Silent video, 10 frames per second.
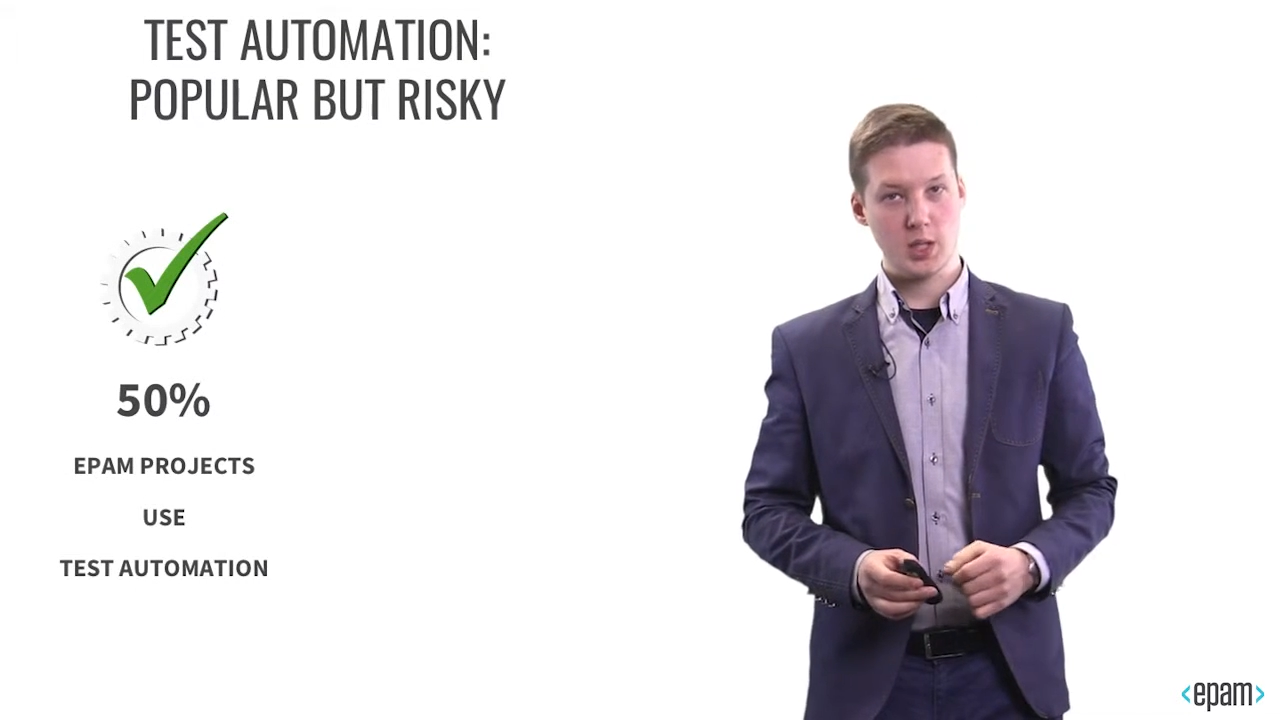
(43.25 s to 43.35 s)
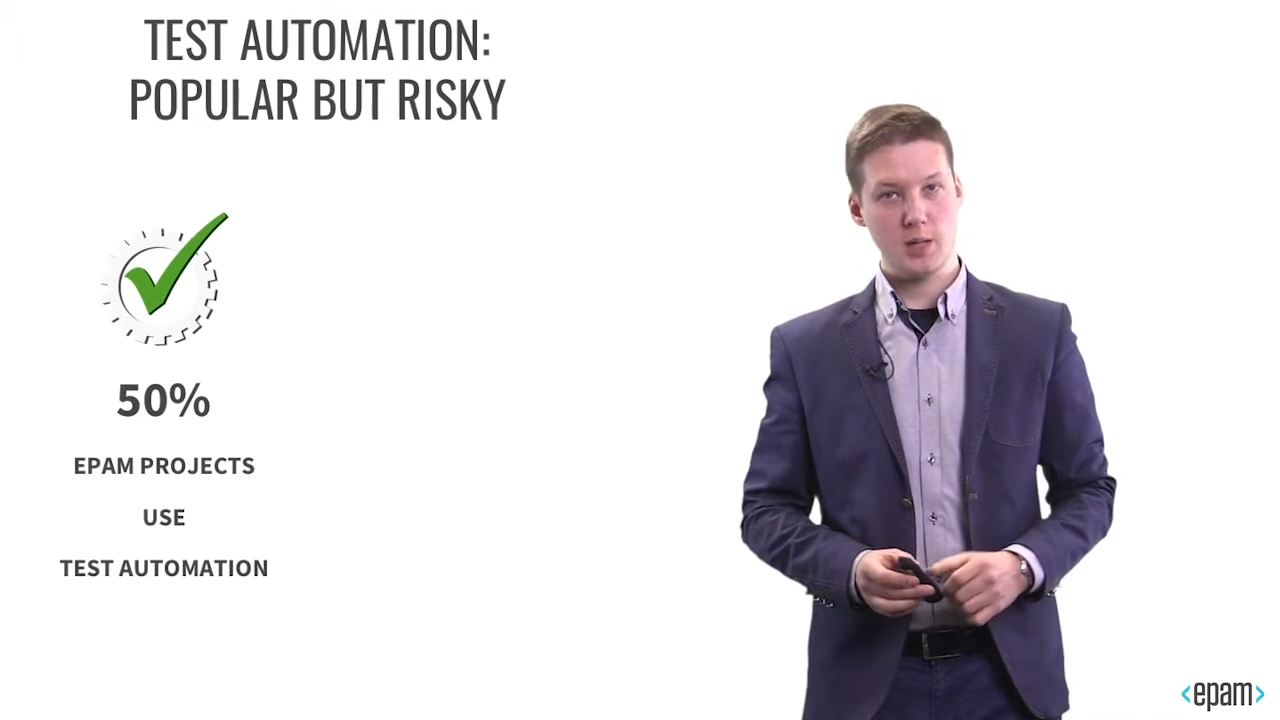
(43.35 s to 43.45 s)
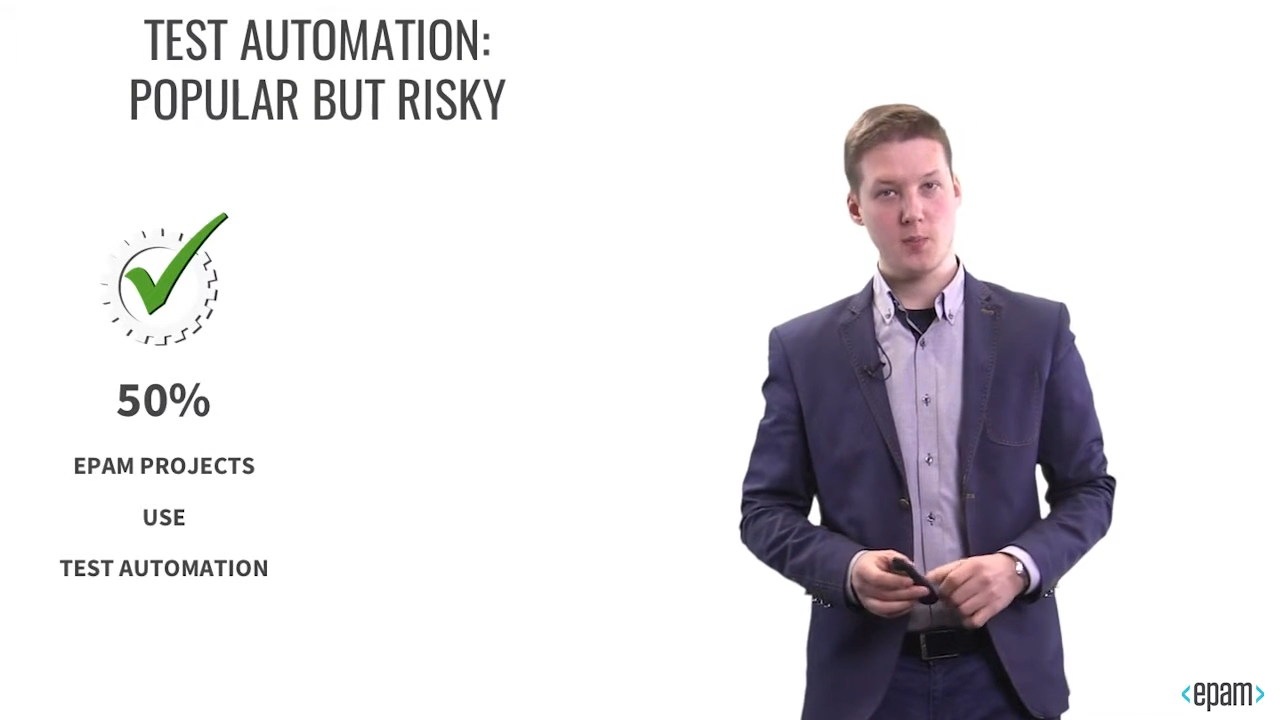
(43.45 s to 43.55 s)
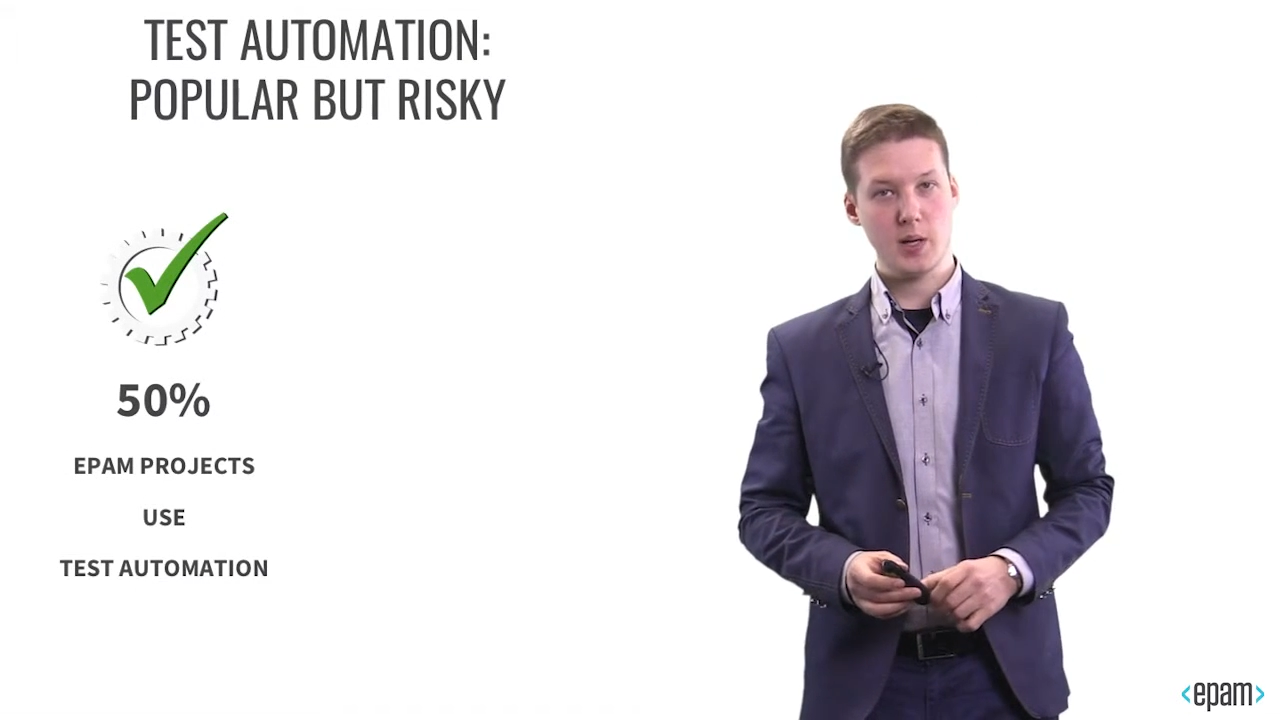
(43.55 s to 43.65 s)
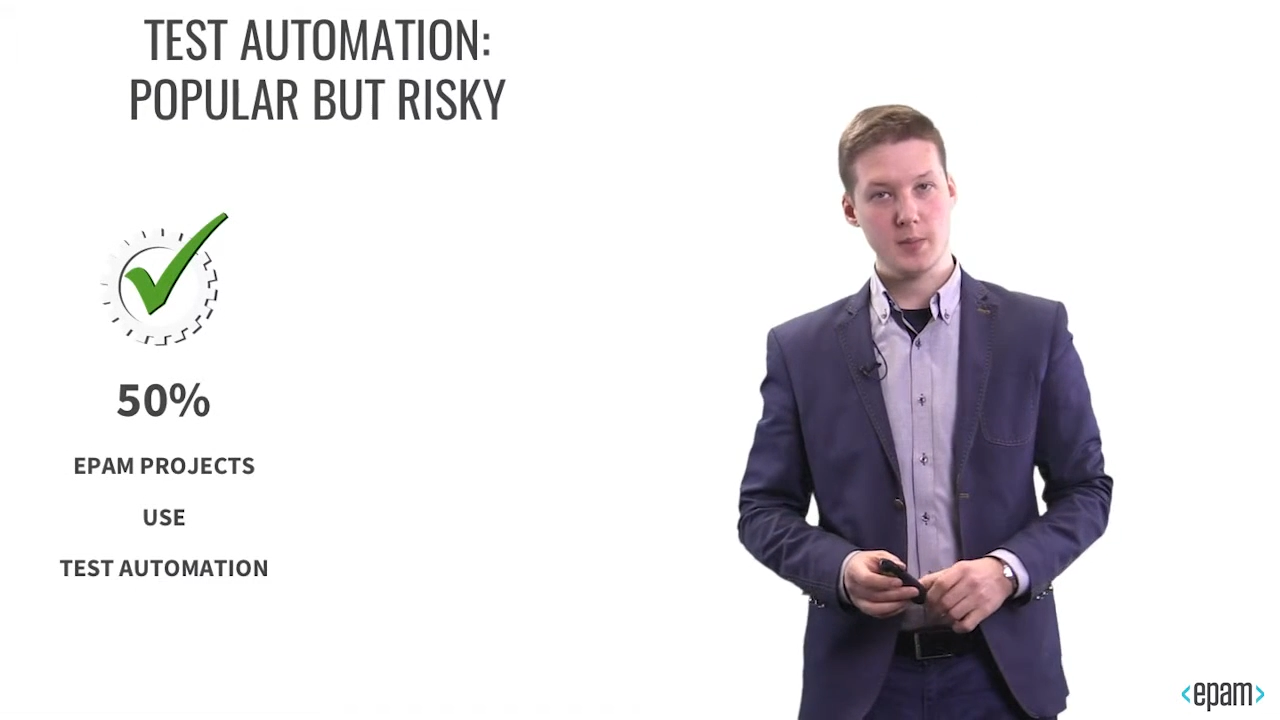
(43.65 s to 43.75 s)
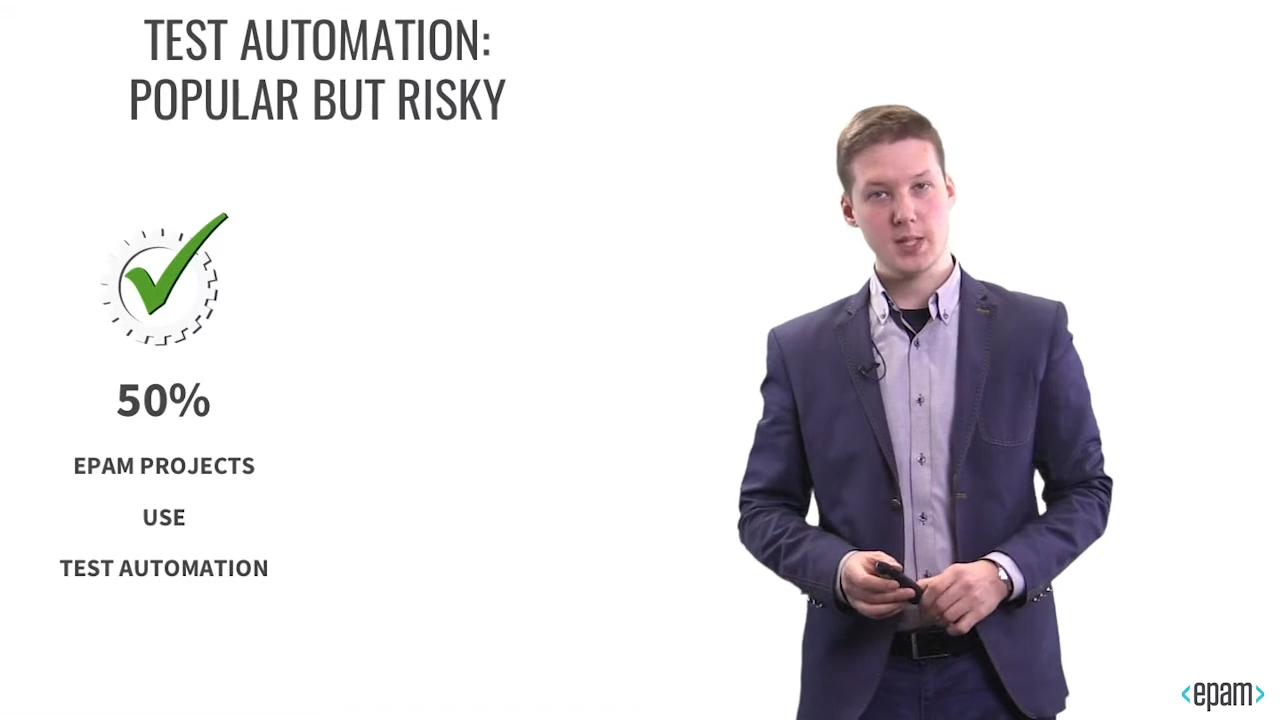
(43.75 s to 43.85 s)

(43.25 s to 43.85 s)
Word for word: in EPAM